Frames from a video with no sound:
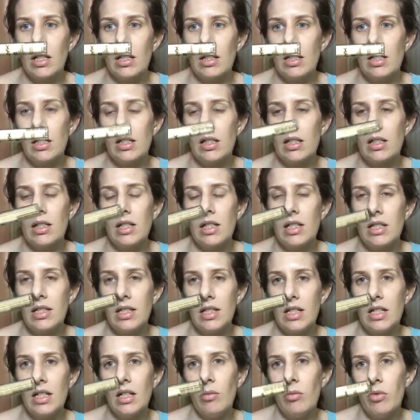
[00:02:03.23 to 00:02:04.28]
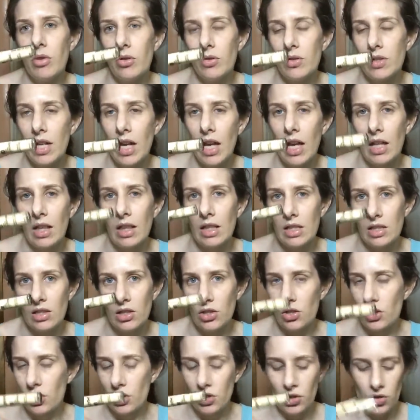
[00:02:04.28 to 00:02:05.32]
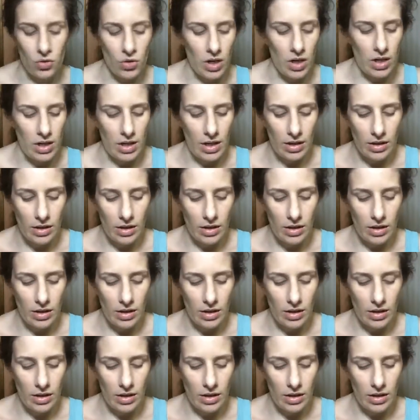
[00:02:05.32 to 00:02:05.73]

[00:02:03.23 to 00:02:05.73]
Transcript: This is the CW10. This is just straight yellow.